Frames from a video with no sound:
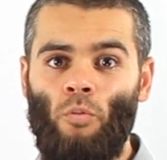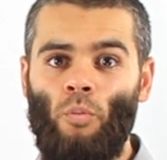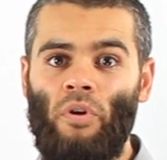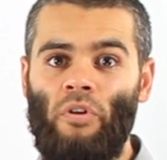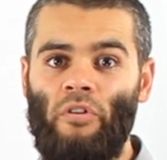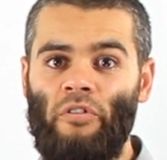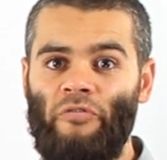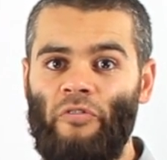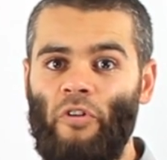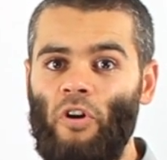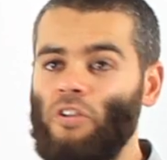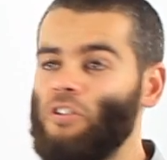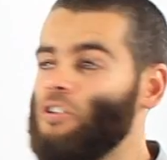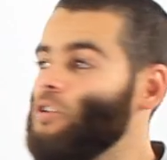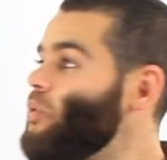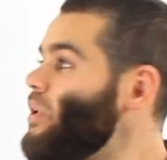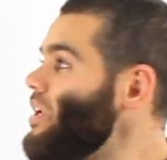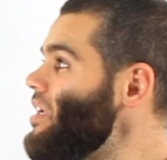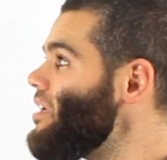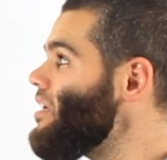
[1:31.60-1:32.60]
we refer
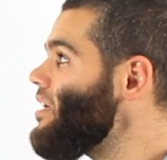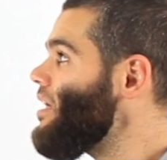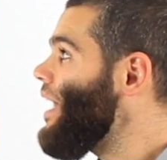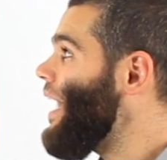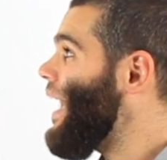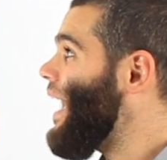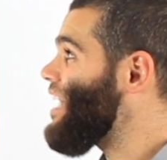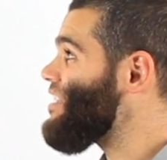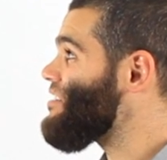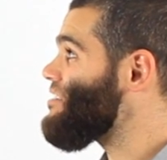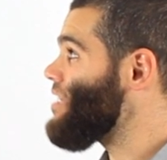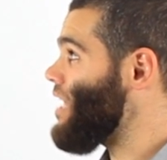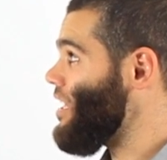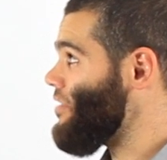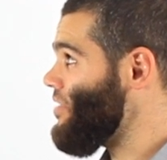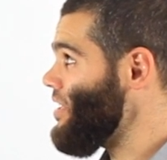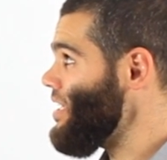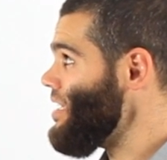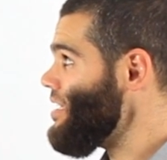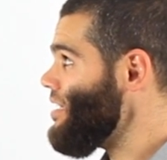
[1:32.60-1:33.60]
to it as
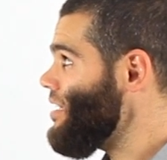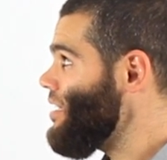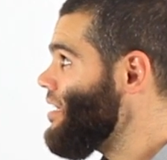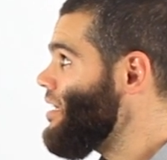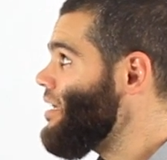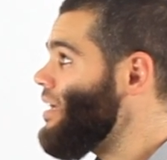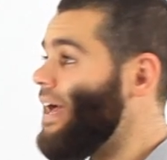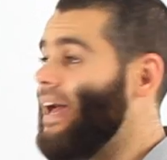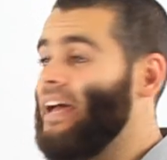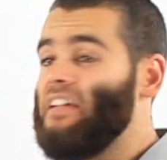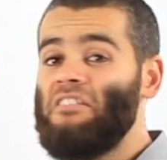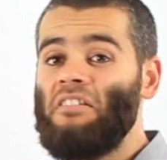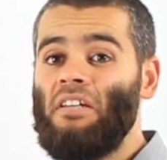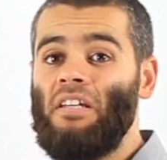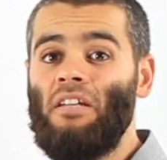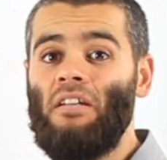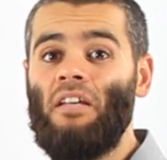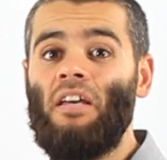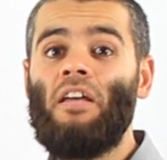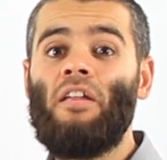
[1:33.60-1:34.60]
nothing, as
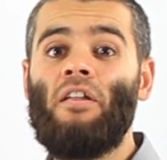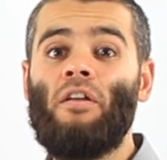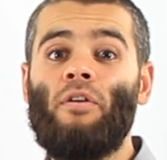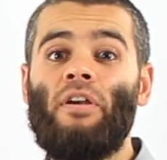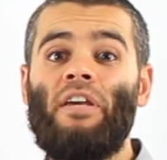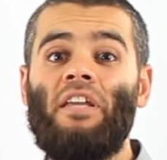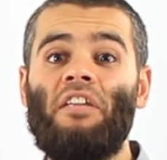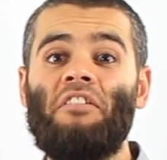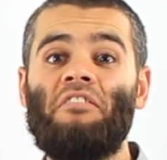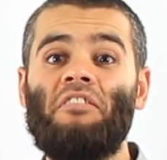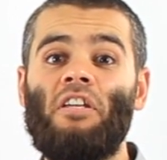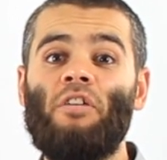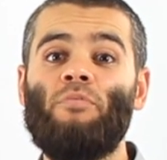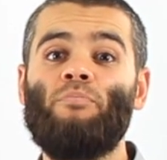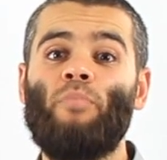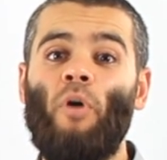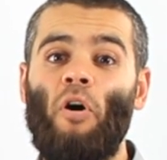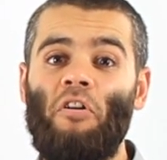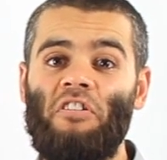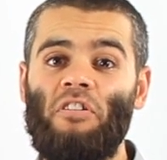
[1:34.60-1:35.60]
in it is
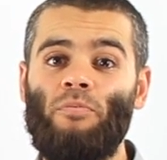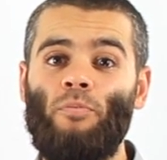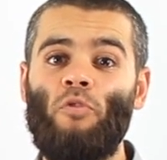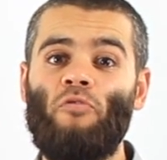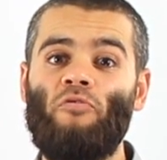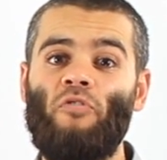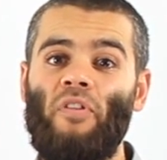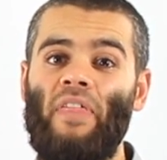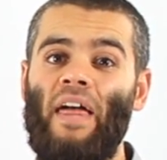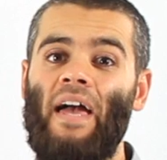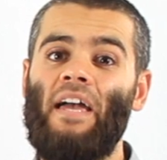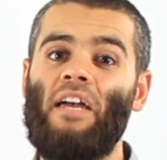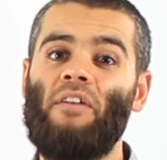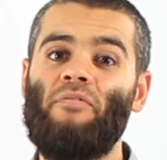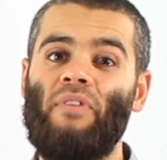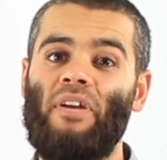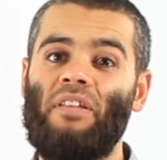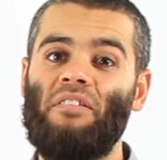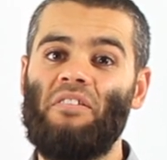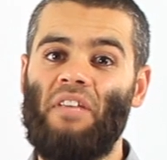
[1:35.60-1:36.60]
impossible for that
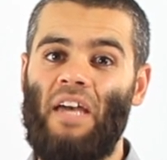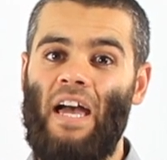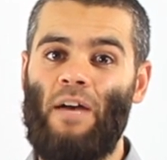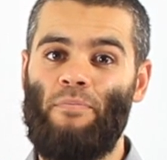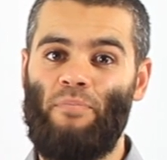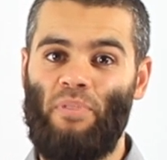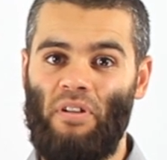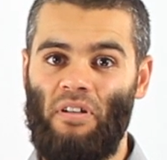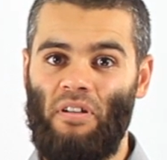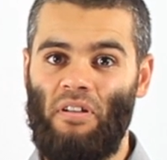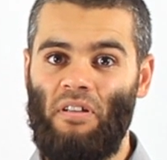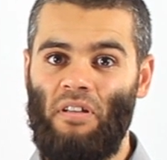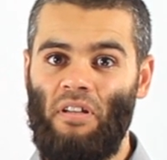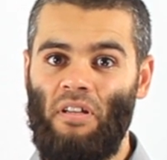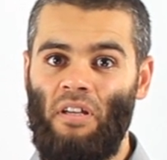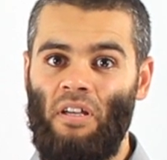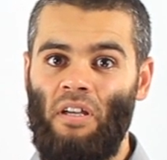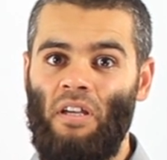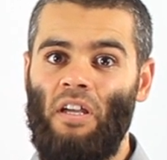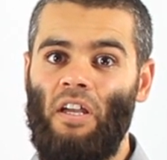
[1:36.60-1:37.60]
event to happen.
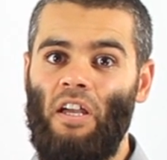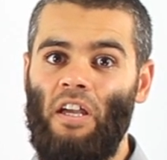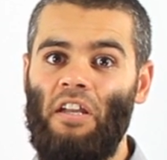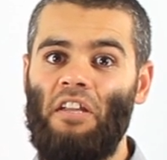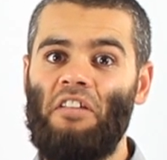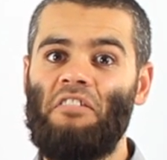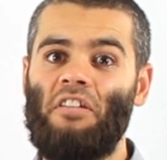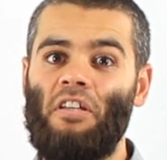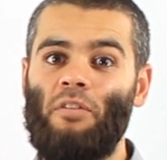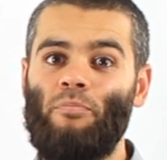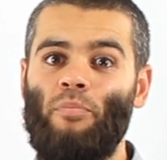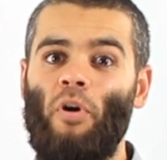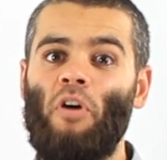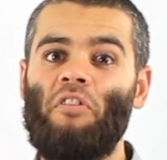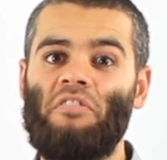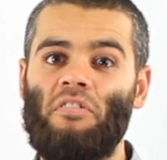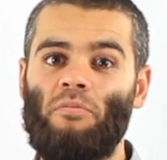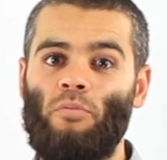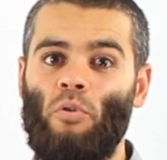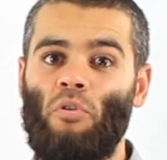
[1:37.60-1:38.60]
It is
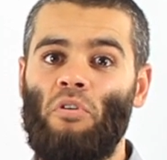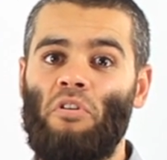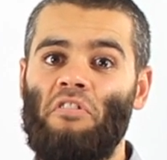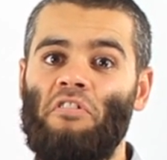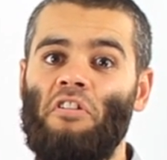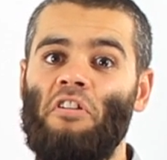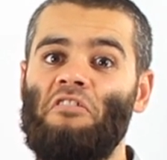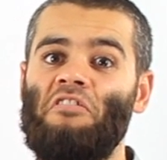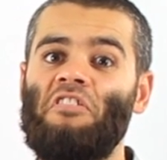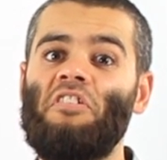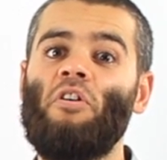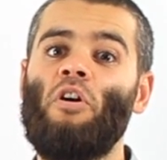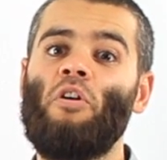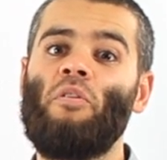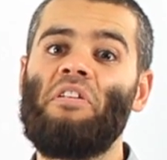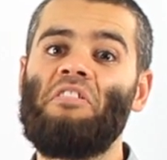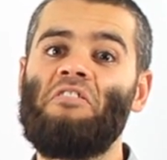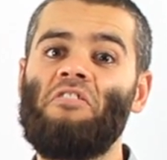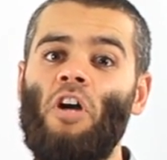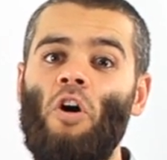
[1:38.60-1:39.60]
impossible. So zero,
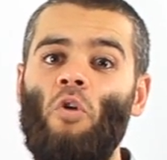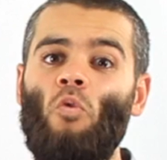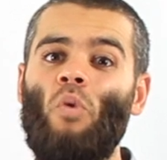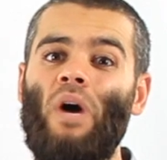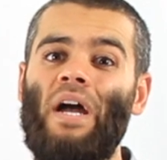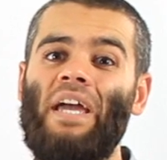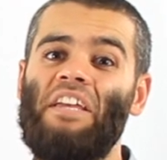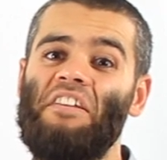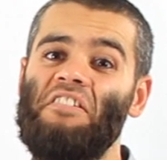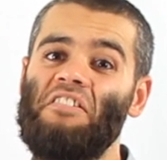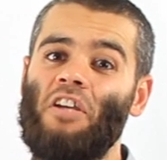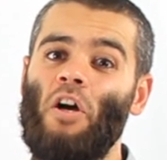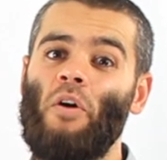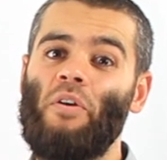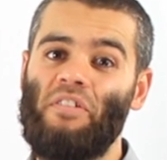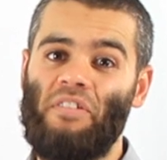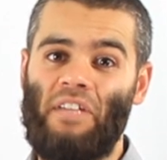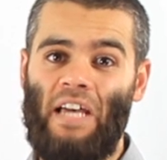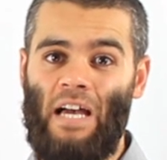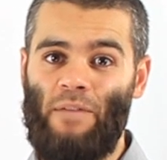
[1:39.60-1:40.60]
there's no way it's
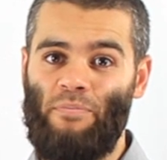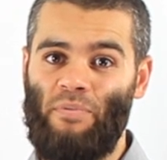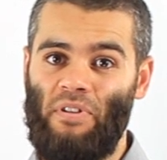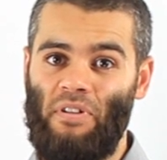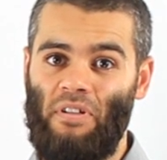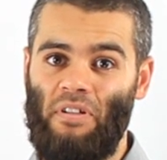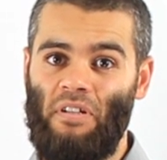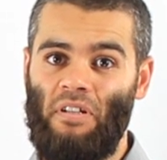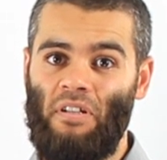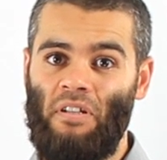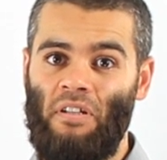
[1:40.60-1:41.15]
going to happen.